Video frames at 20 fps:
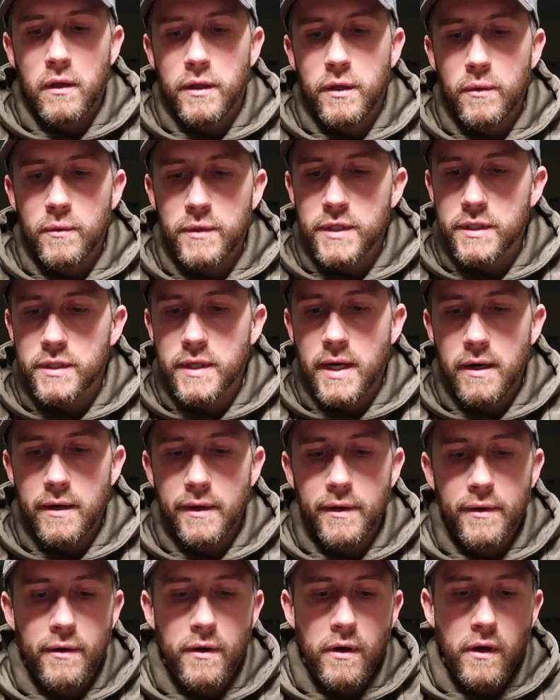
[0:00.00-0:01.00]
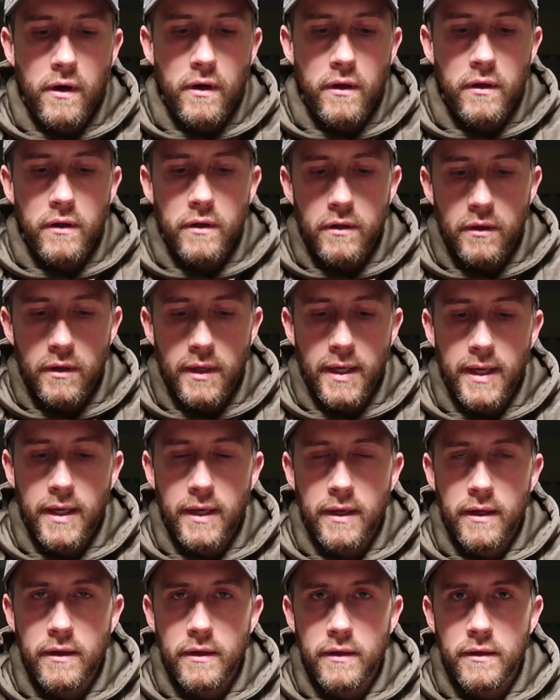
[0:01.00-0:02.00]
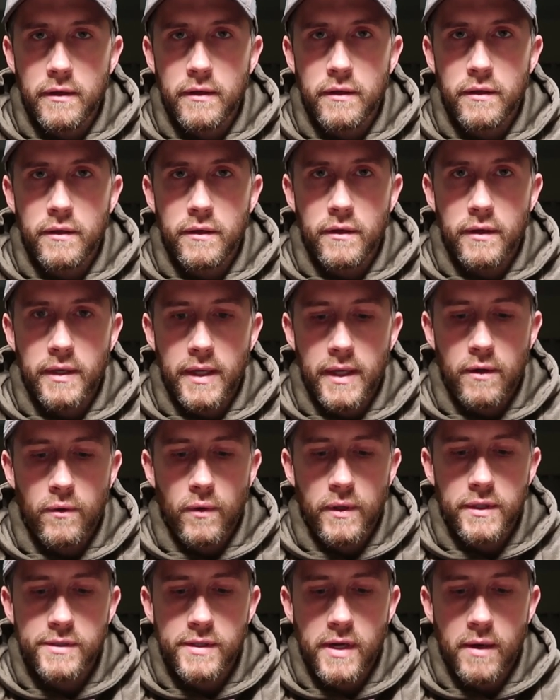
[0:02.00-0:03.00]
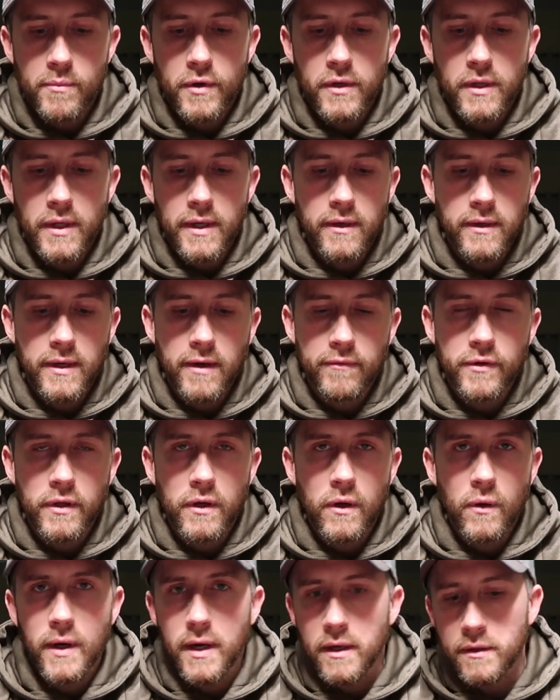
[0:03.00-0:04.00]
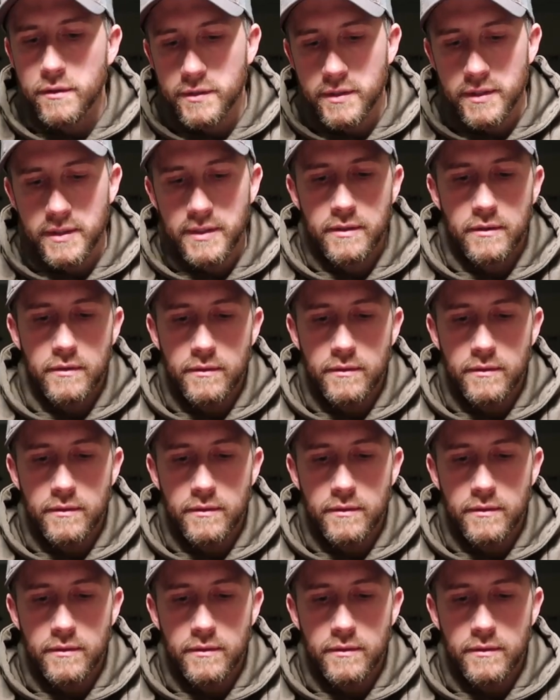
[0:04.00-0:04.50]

You would just carry your call and your decoy separately. You'd have to go out,